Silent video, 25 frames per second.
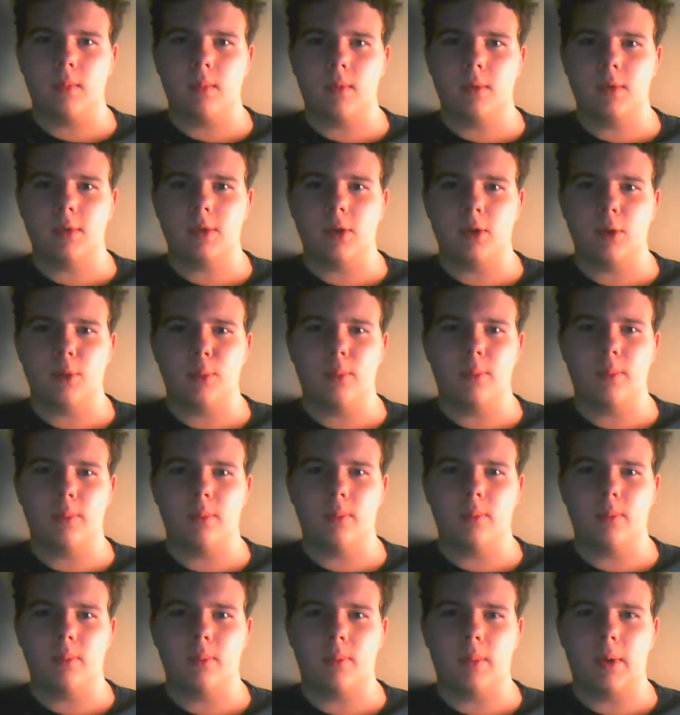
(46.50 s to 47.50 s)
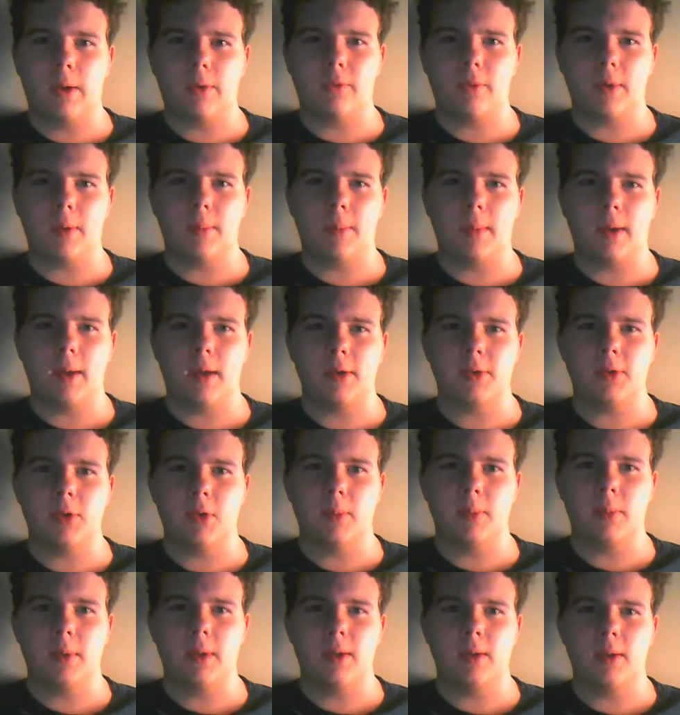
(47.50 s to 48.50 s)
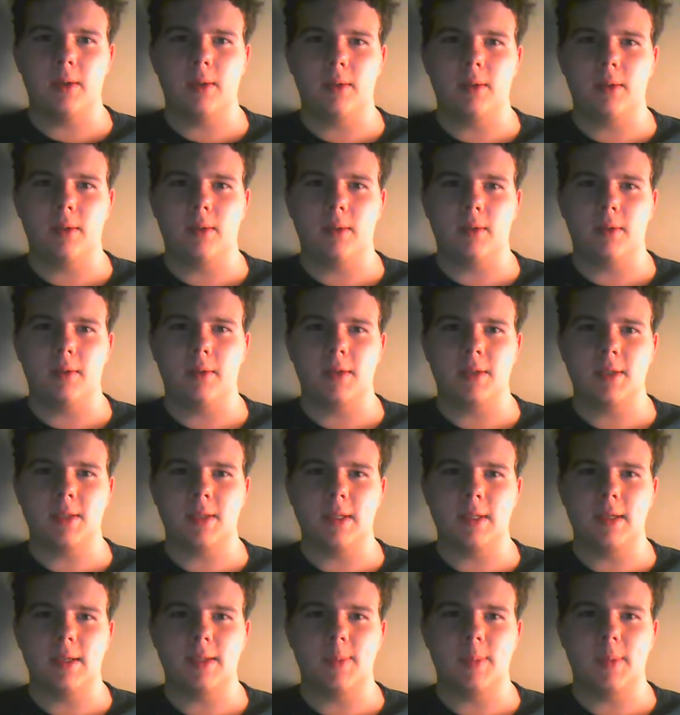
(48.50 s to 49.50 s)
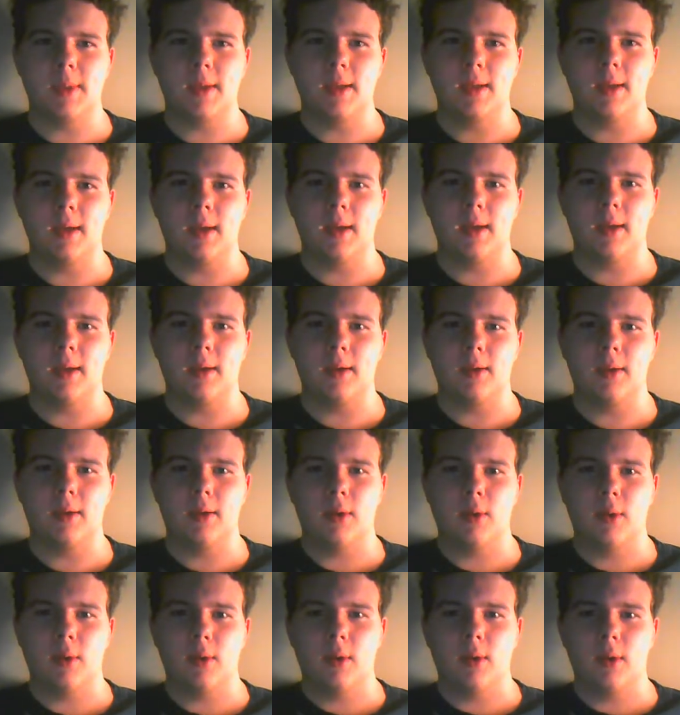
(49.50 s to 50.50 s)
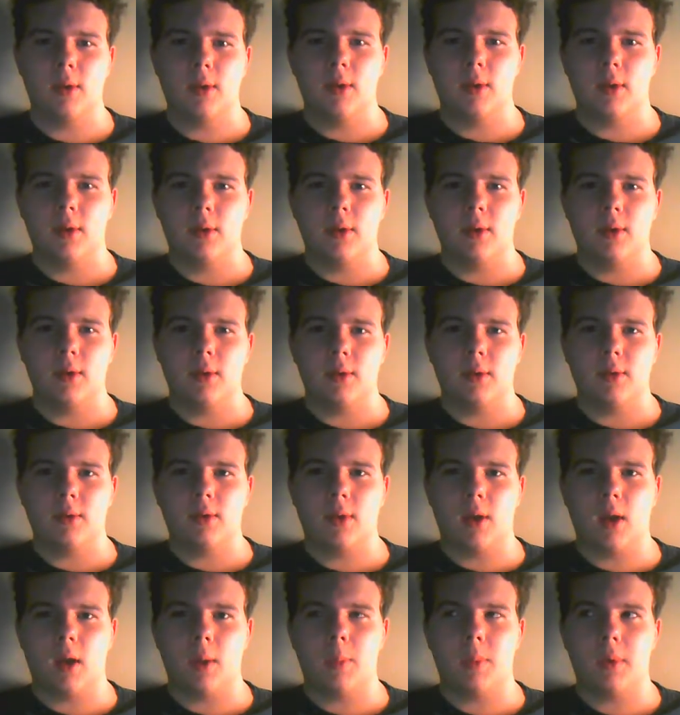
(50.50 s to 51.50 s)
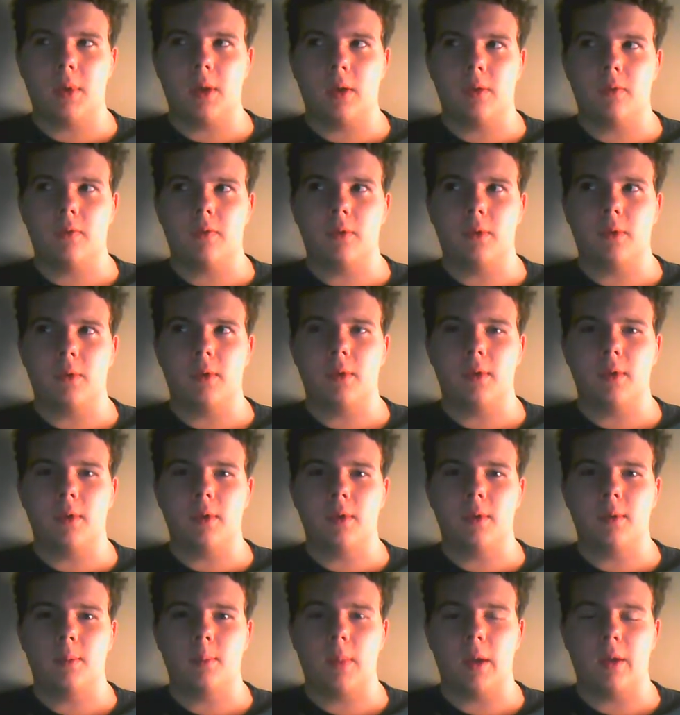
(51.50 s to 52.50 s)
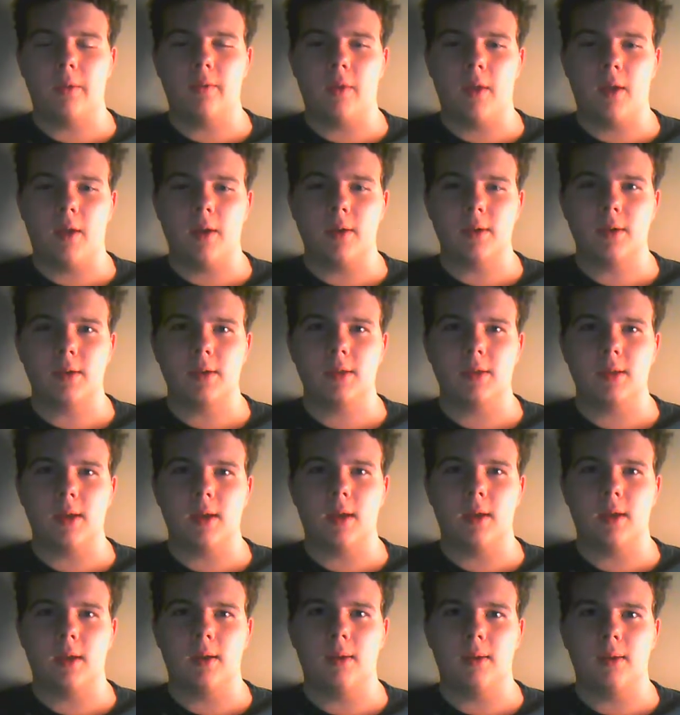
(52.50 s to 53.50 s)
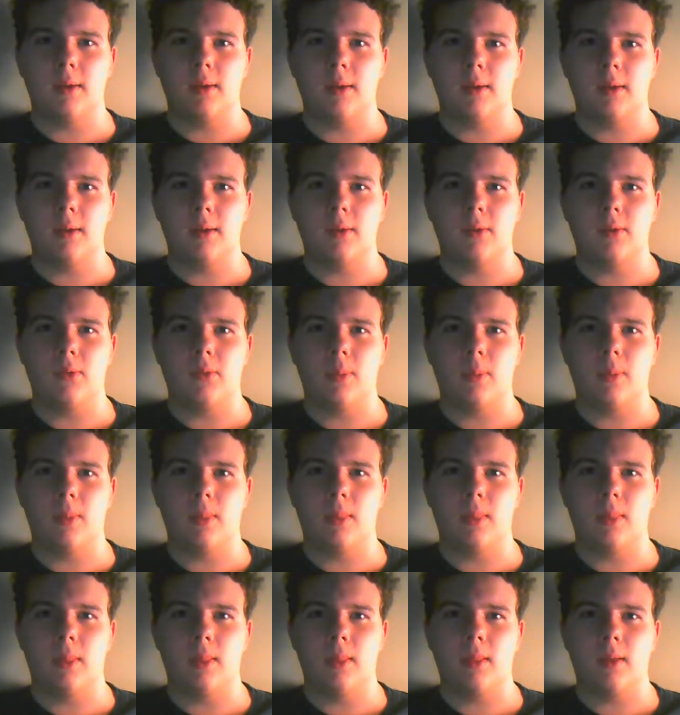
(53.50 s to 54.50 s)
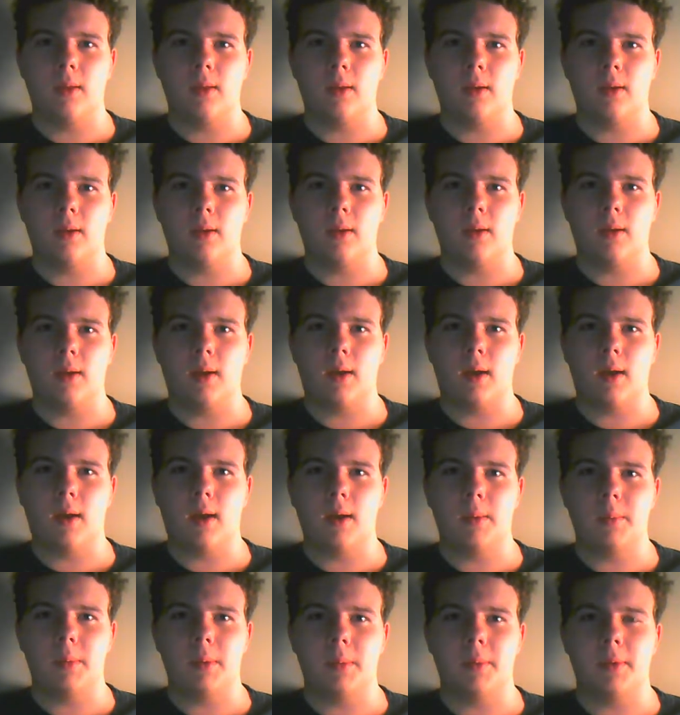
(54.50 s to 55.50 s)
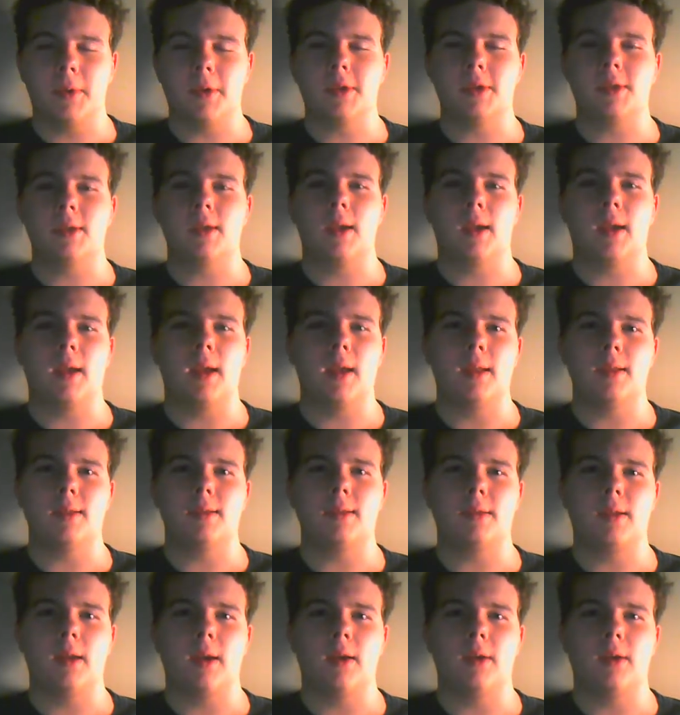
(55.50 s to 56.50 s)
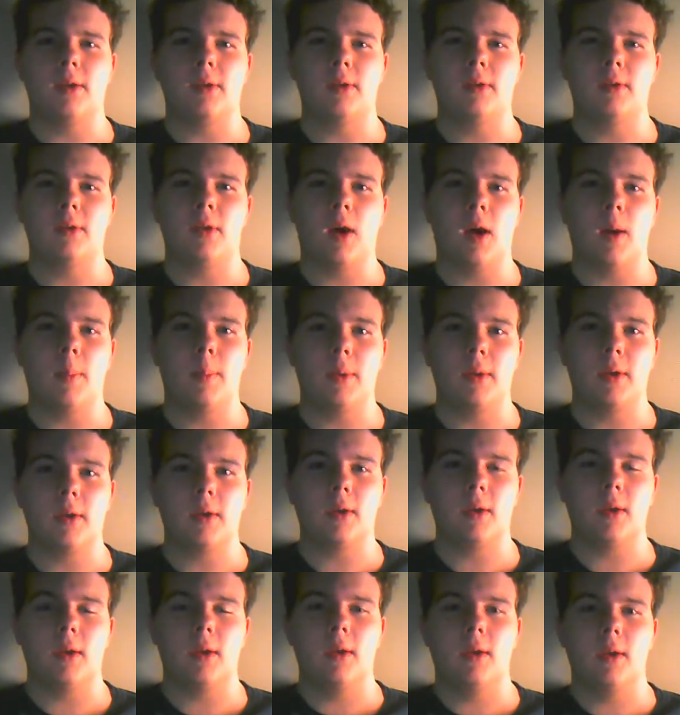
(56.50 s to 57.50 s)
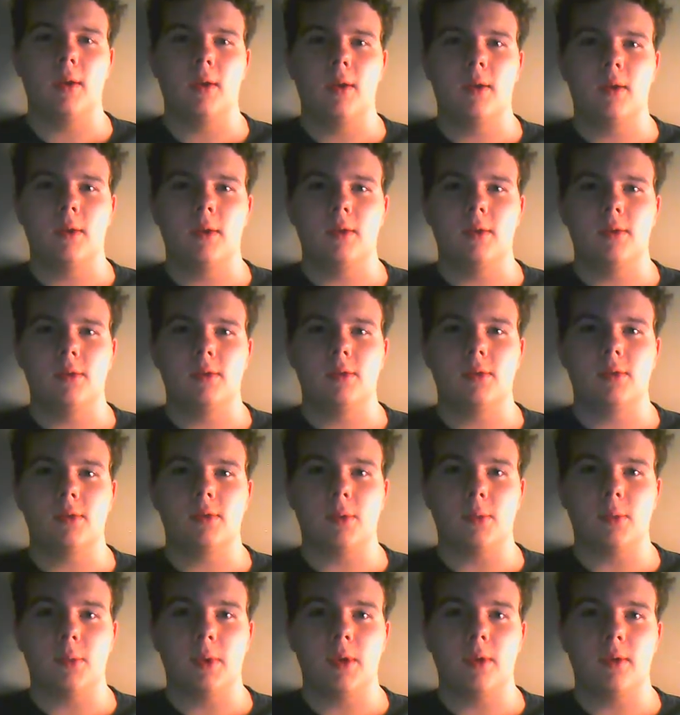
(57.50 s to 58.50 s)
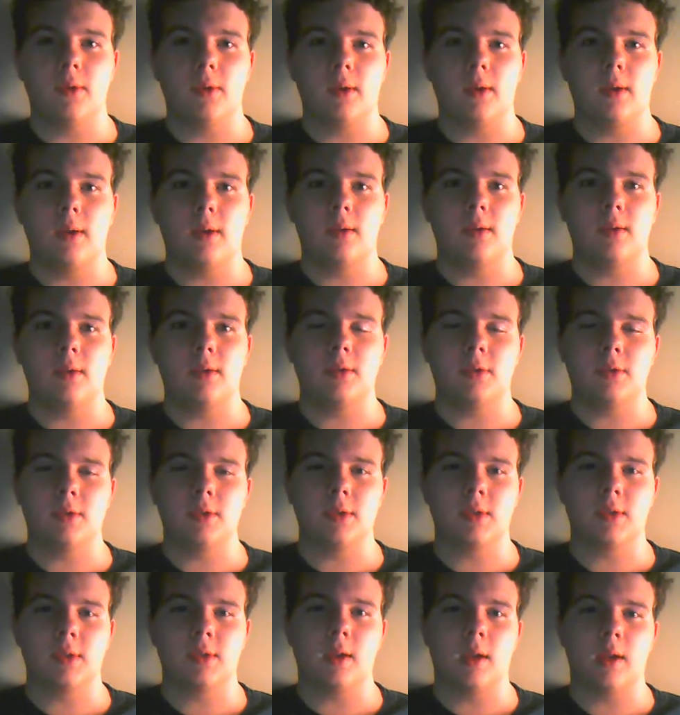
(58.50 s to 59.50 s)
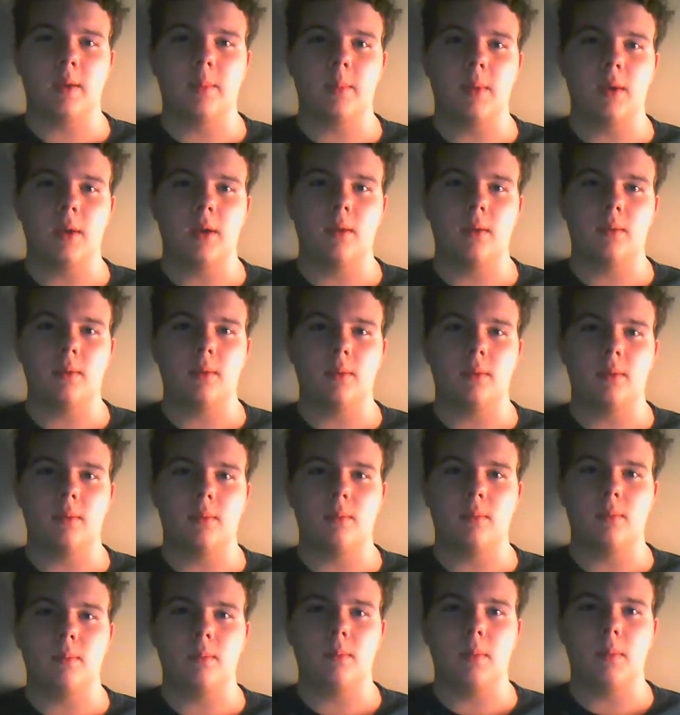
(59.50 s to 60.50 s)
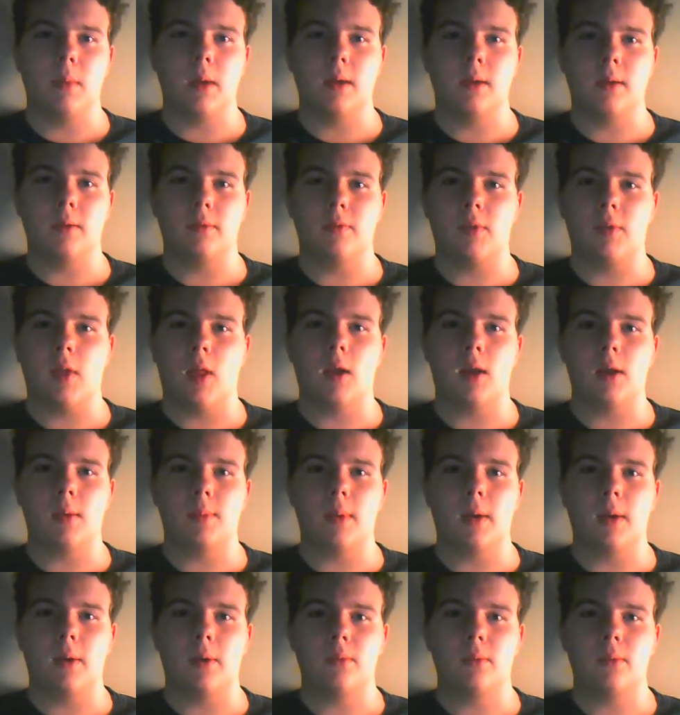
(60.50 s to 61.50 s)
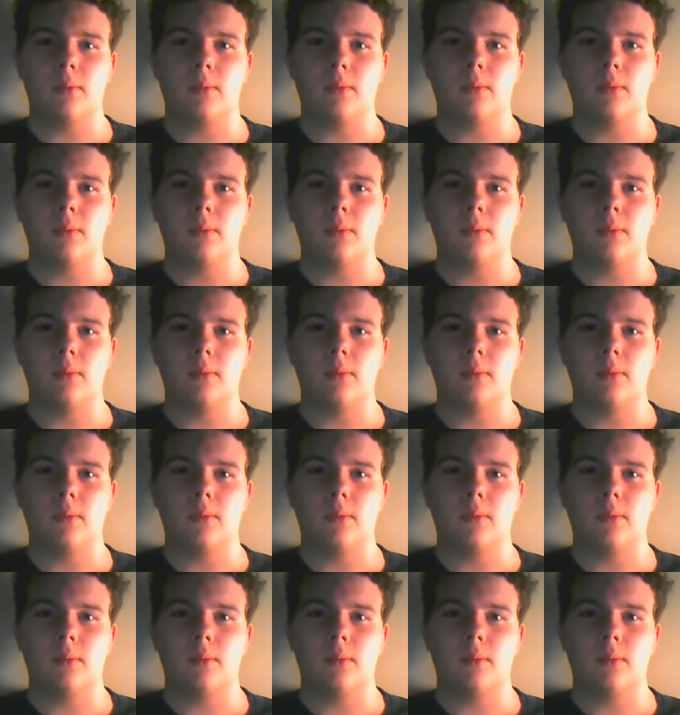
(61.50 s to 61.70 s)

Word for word: so my friend Matt told me there needs to be a topic for my vlogs, and I'm a person that can't stay on topic. So really, it's just telling me make a vlog about